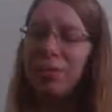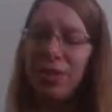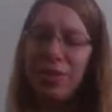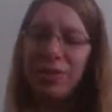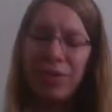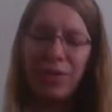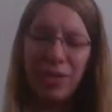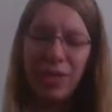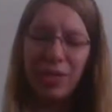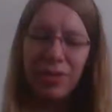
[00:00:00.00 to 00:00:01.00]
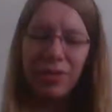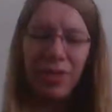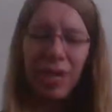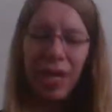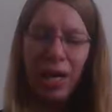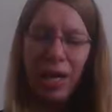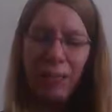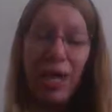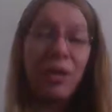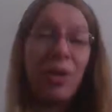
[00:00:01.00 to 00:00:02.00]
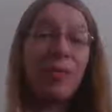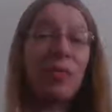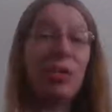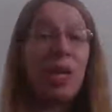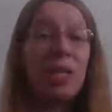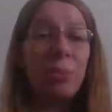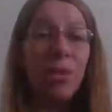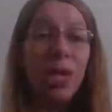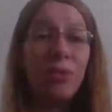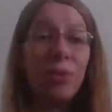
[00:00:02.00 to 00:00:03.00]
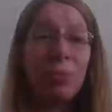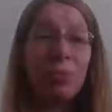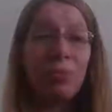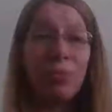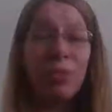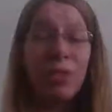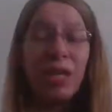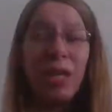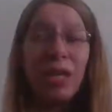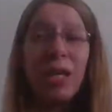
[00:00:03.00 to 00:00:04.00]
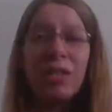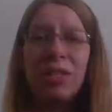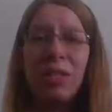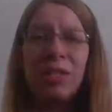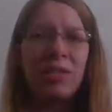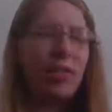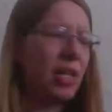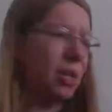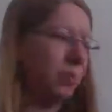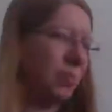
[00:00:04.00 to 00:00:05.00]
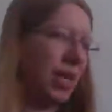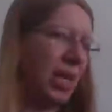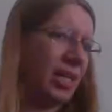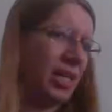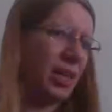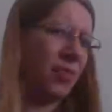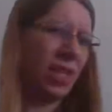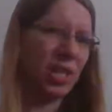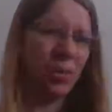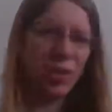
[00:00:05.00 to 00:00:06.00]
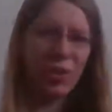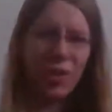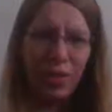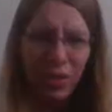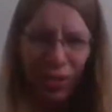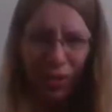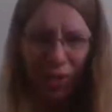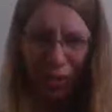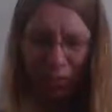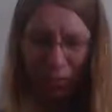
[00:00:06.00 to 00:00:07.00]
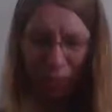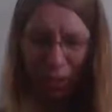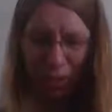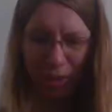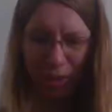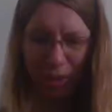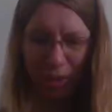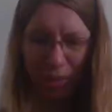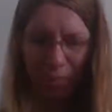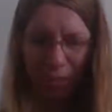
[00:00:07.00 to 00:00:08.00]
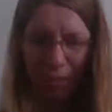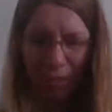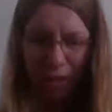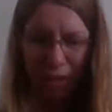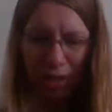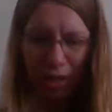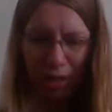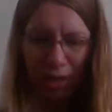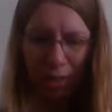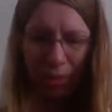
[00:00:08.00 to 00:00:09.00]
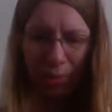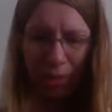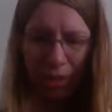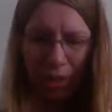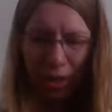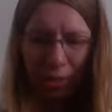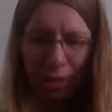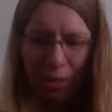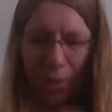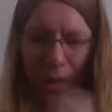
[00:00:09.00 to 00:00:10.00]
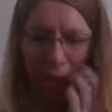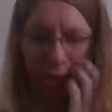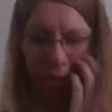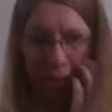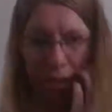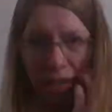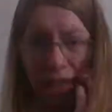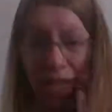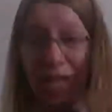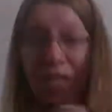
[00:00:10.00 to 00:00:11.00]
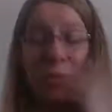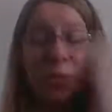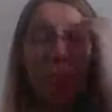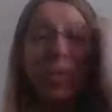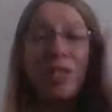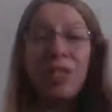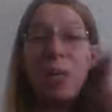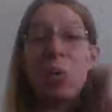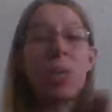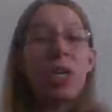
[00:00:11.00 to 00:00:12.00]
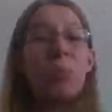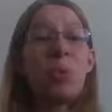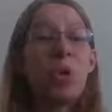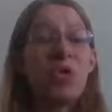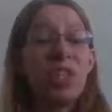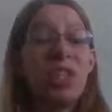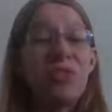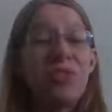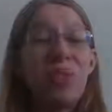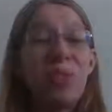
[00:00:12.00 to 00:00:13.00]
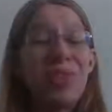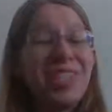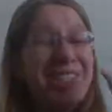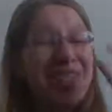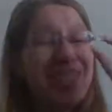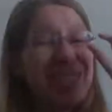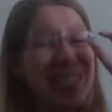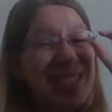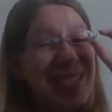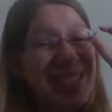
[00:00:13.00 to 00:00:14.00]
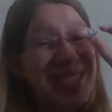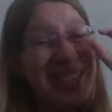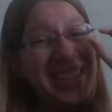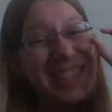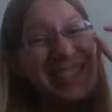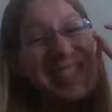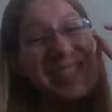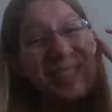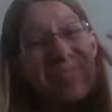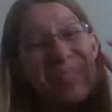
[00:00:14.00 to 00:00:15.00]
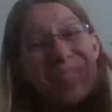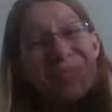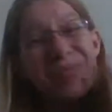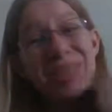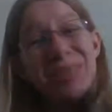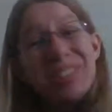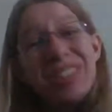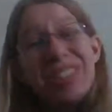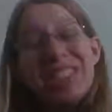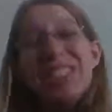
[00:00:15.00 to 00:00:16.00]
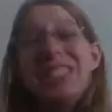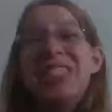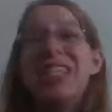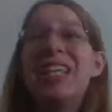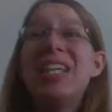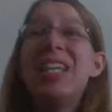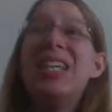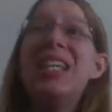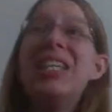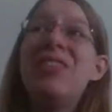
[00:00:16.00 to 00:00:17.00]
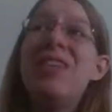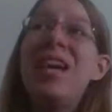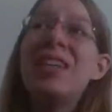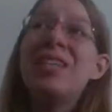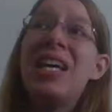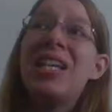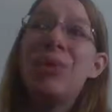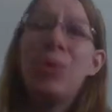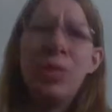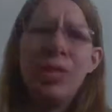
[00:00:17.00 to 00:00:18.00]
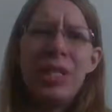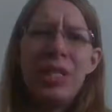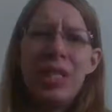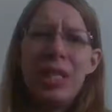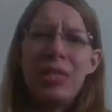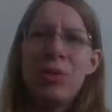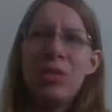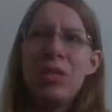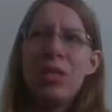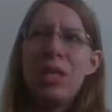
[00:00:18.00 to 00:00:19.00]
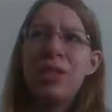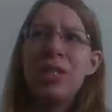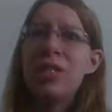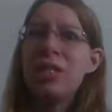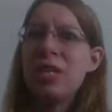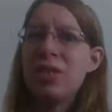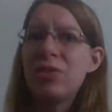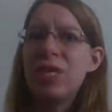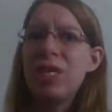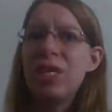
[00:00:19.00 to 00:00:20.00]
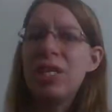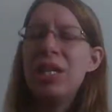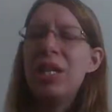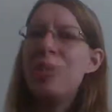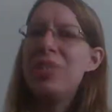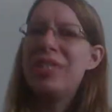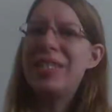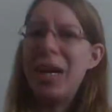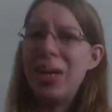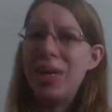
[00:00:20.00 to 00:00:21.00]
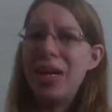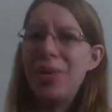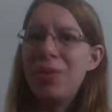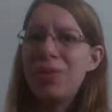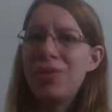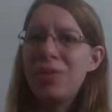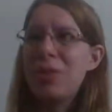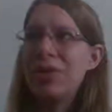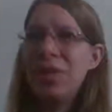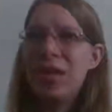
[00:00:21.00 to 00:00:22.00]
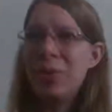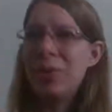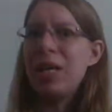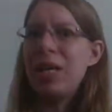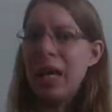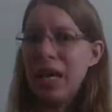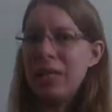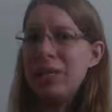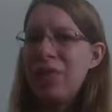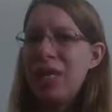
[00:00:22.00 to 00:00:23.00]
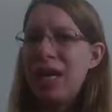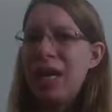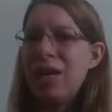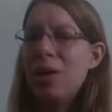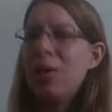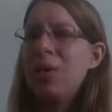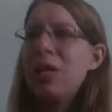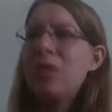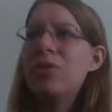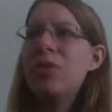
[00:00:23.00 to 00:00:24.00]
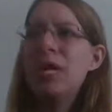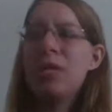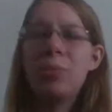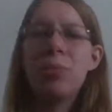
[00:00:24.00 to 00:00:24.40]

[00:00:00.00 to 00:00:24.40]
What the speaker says: one different things. I do have a new writing platform thing. It's I have to keep forgetting what it's called, because I feel like it's a really weird name. The one lady emailed back, because I hate it. This one place that will work perfectly in Freeport is just slightly above my budget. And the fact that it's only I think it's electric heat, but it's a townhouse. So exactly what I live in now. So like